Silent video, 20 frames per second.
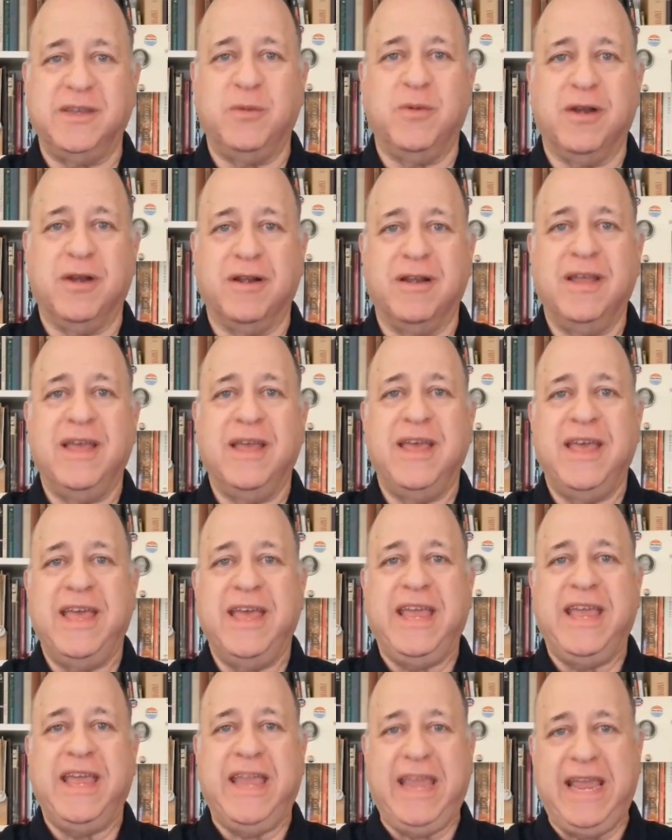where
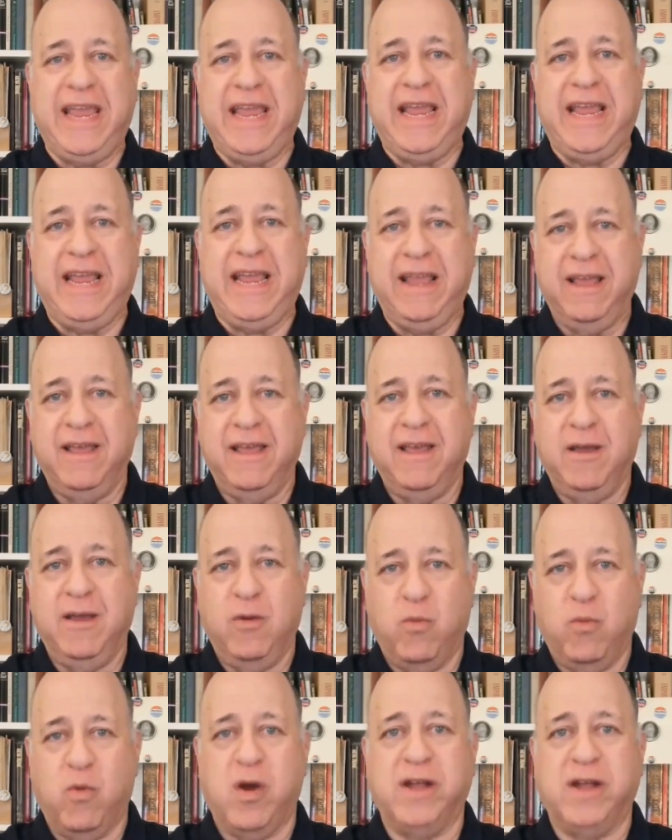he
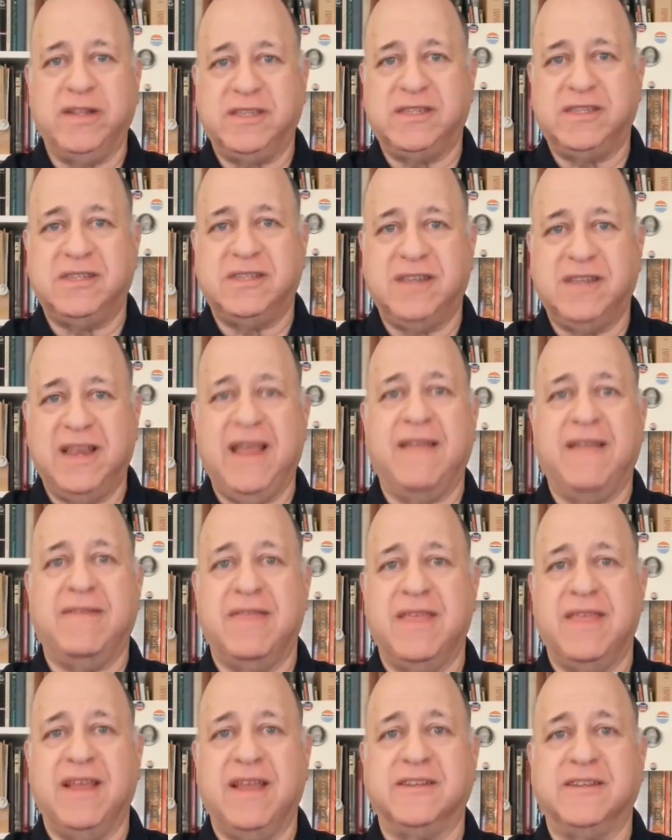wants to get
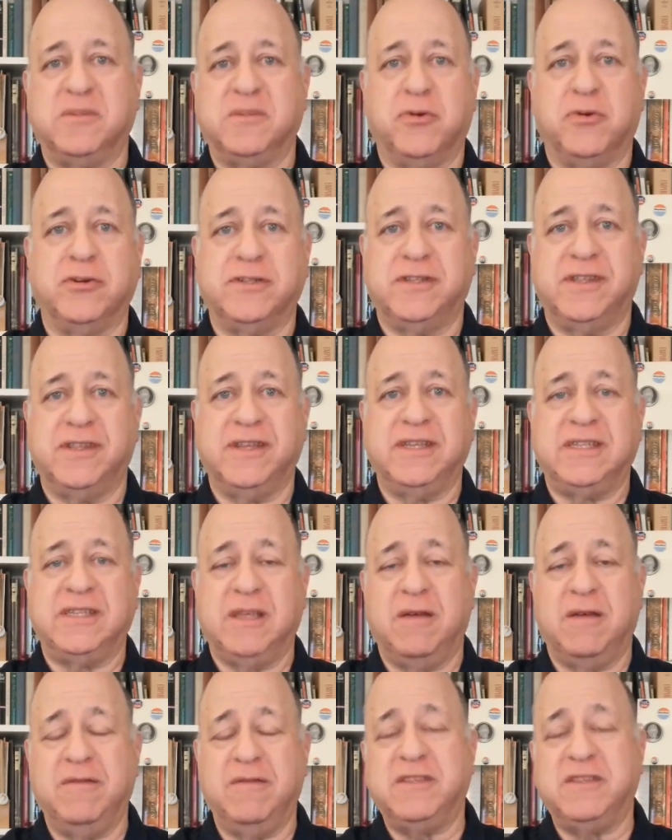things personally.
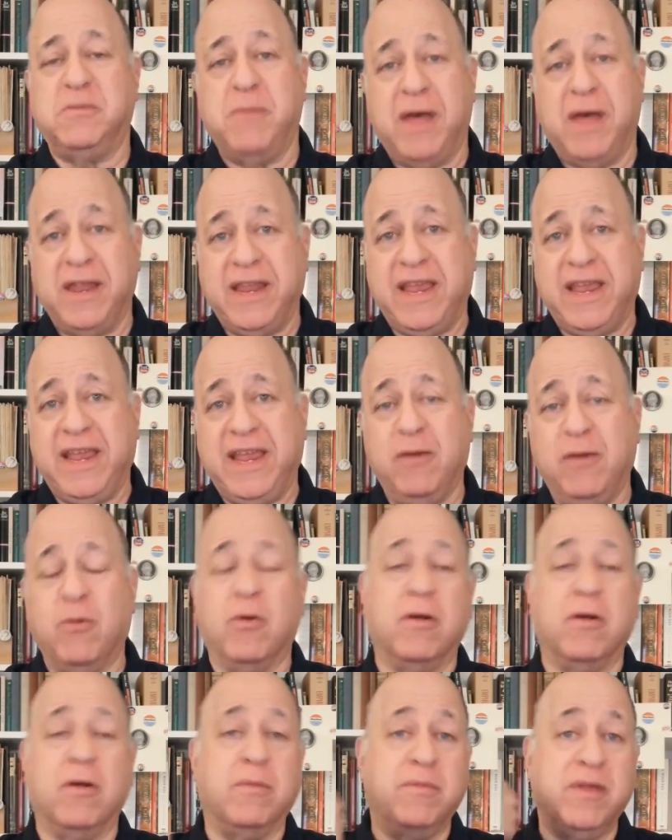Some of it's money,
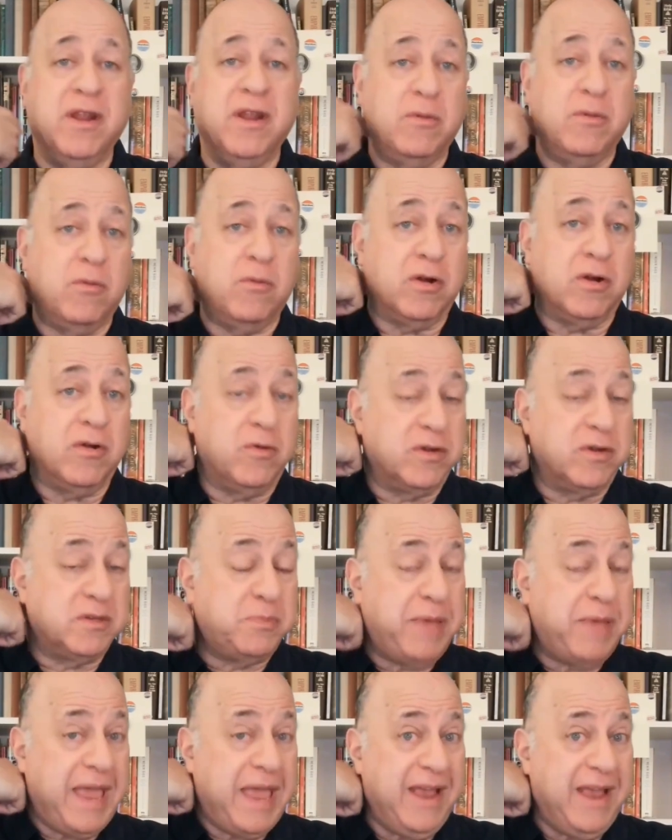or
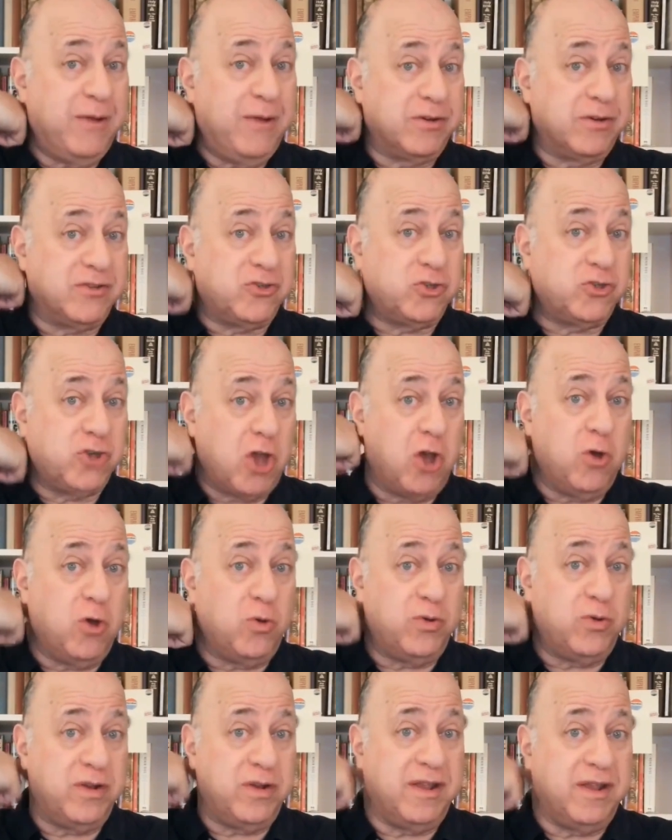is
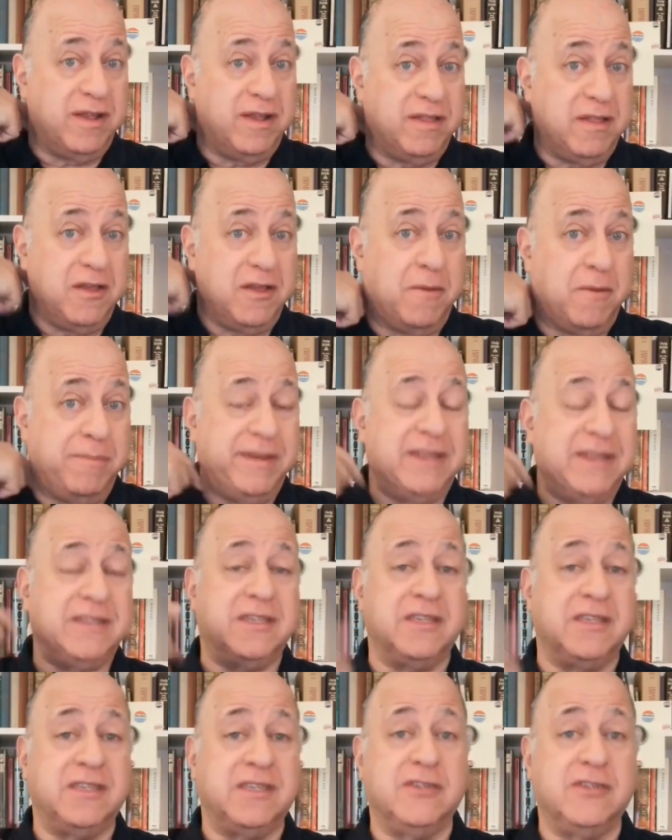shown, the
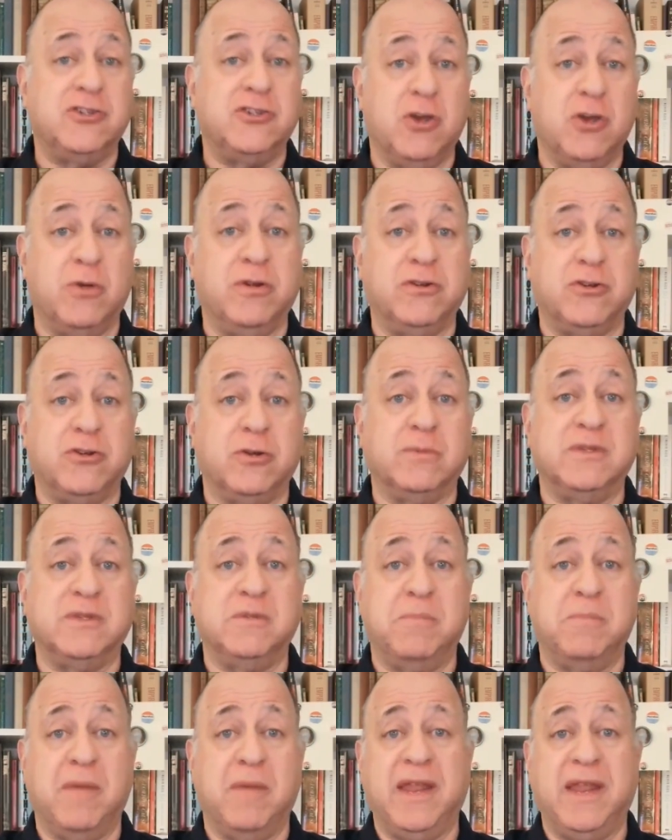obeisance is shown in terms
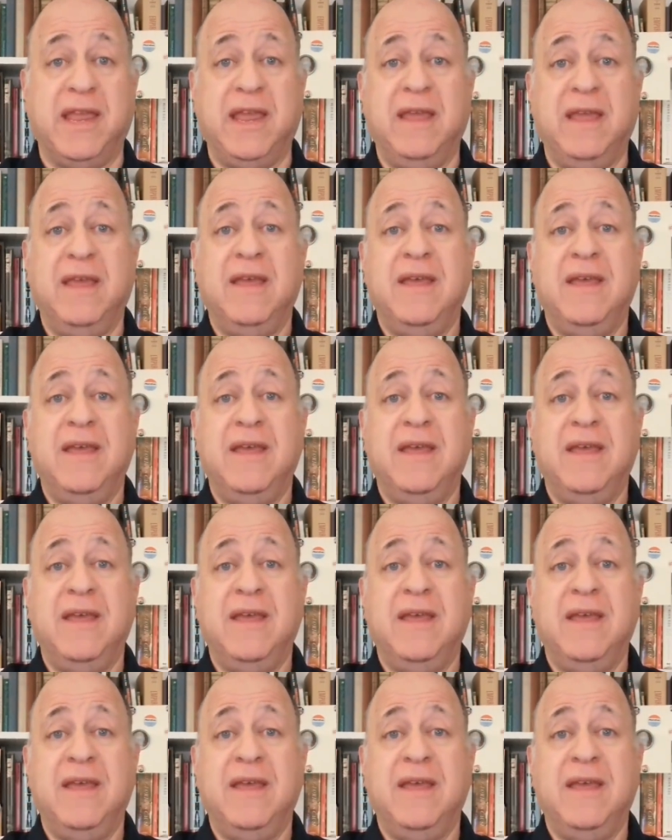of money,